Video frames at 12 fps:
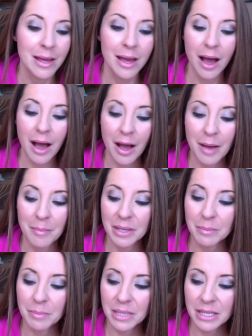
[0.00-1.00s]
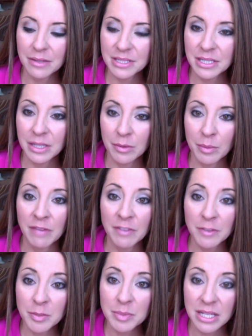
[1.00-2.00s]
But here's the deal: we make
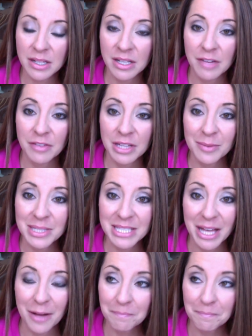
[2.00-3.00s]
50% on everything we sell.